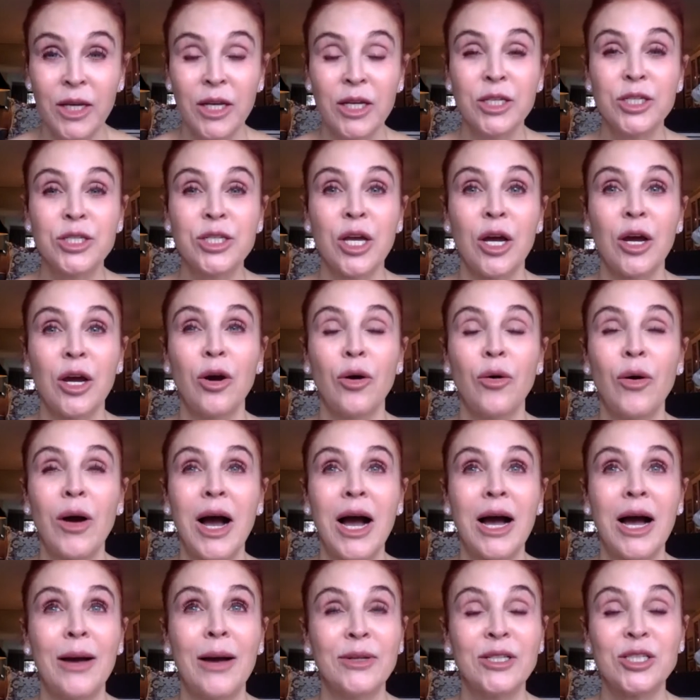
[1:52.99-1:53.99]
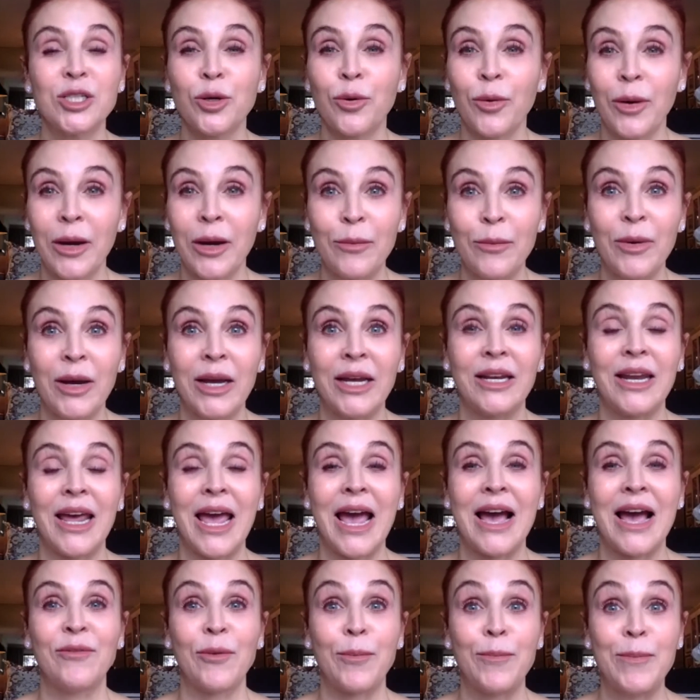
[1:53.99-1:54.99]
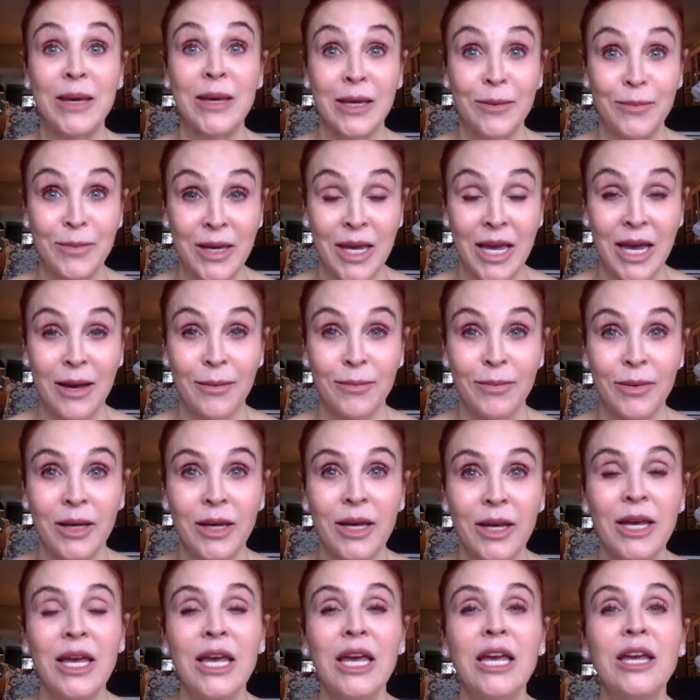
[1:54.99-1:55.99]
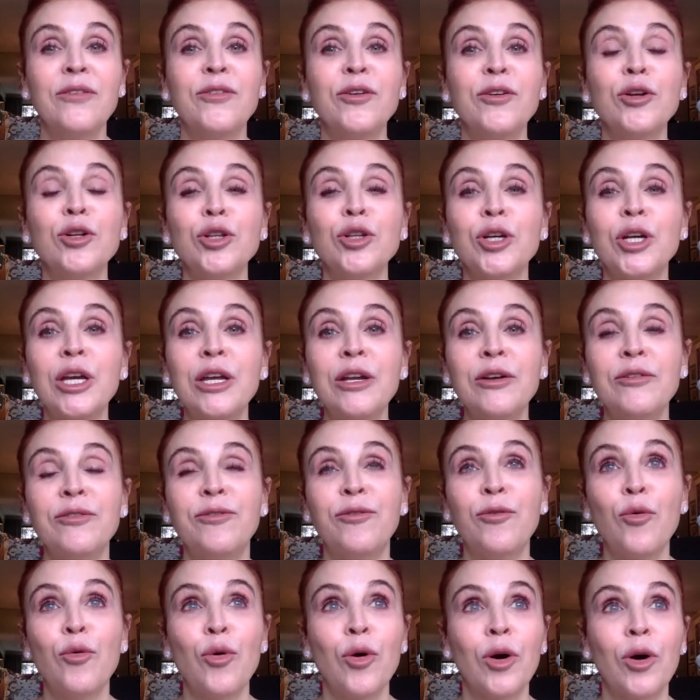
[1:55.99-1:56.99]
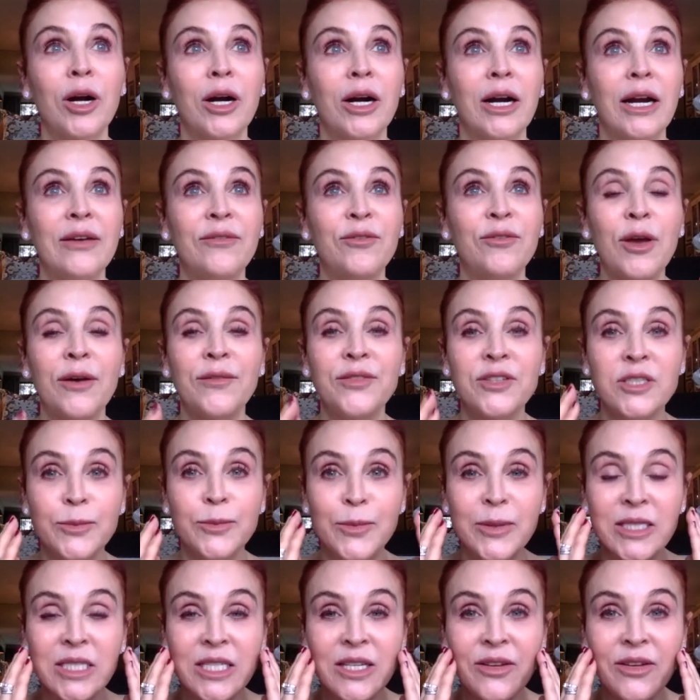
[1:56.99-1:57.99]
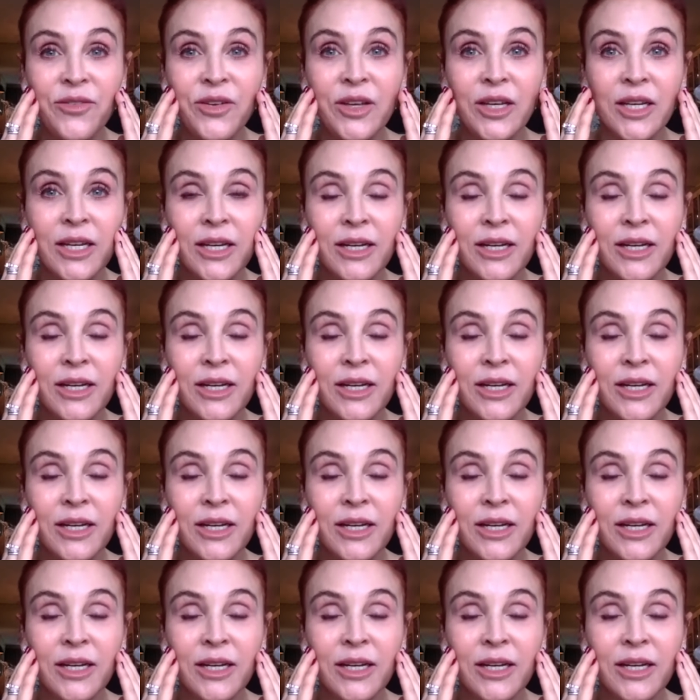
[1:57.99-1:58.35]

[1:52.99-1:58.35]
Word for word: So it's a great way to have a pick-me-up. If you're looking for, if you have a specific